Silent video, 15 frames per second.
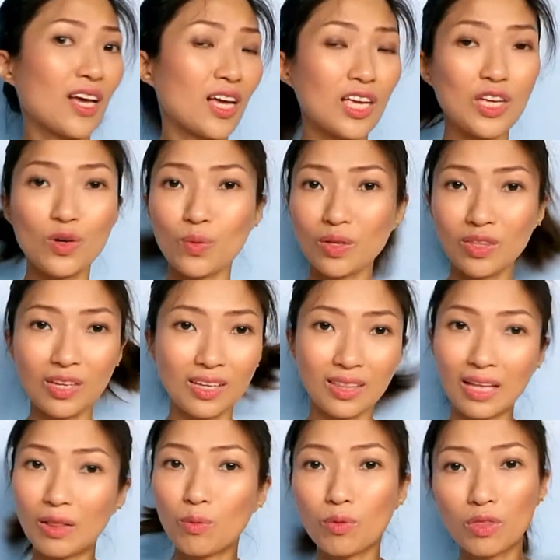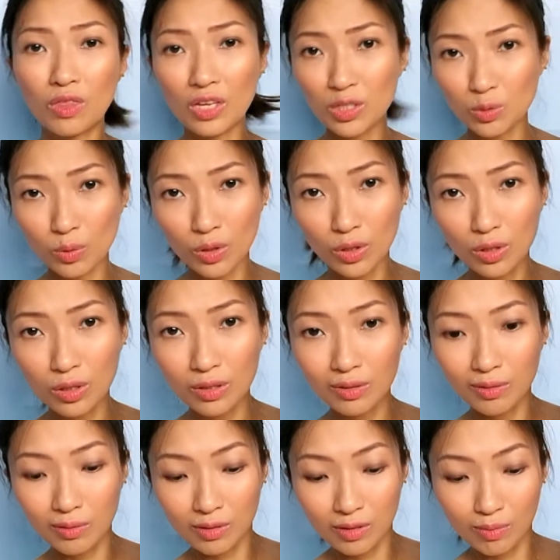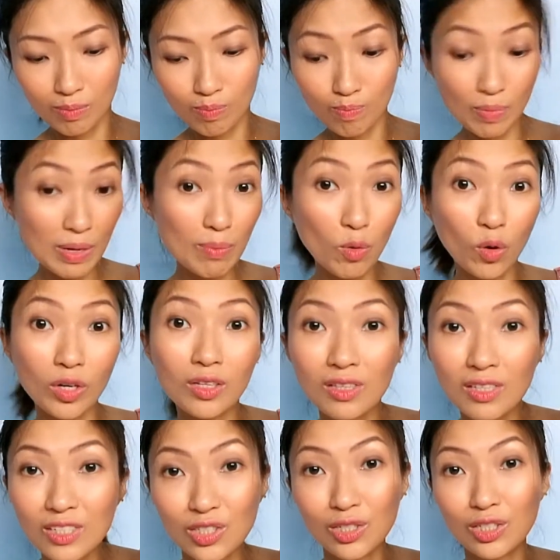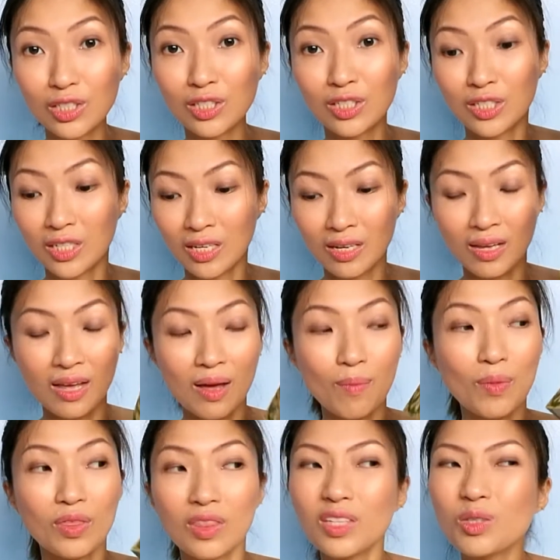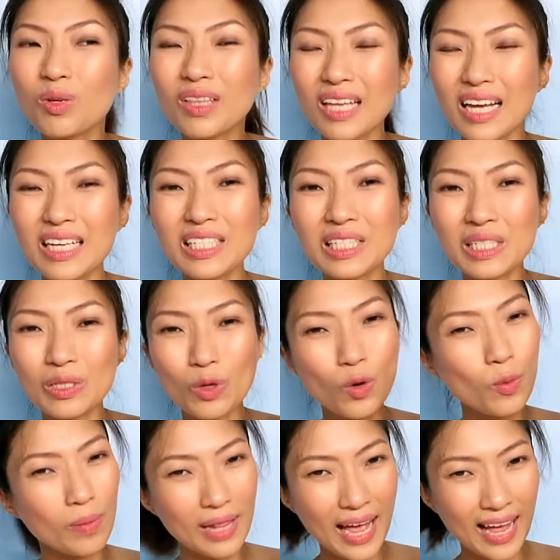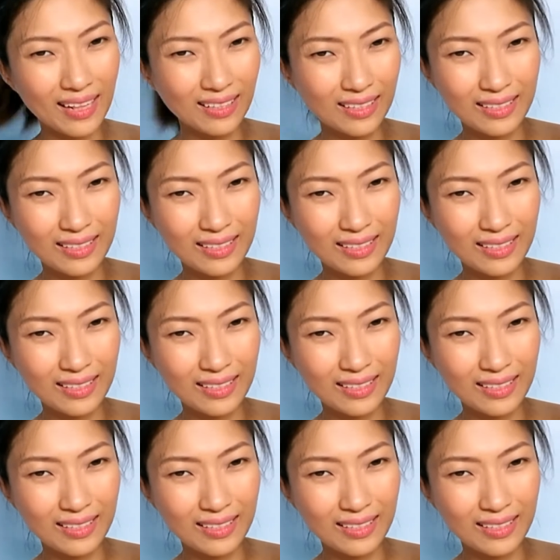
You would think that this would be more delicious, but this one tastes so bland.